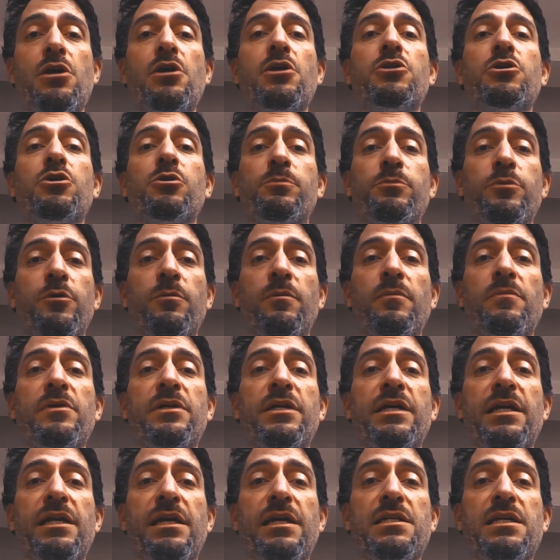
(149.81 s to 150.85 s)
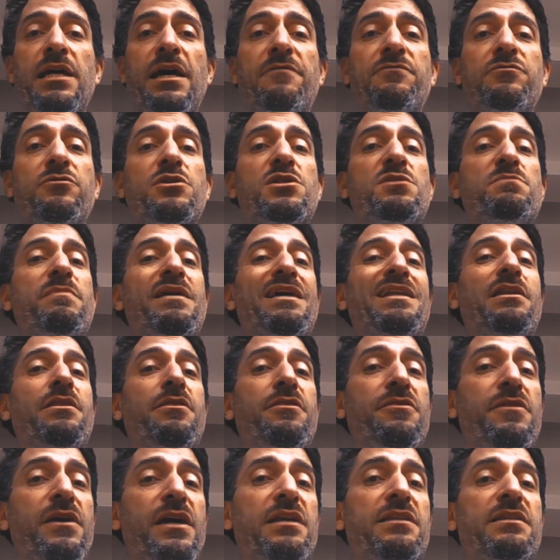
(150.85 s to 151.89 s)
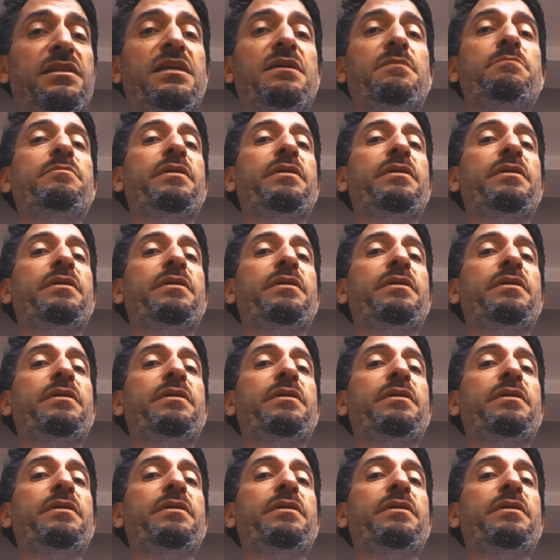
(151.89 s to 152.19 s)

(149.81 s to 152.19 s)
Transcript: you're probably going to have to spend 30,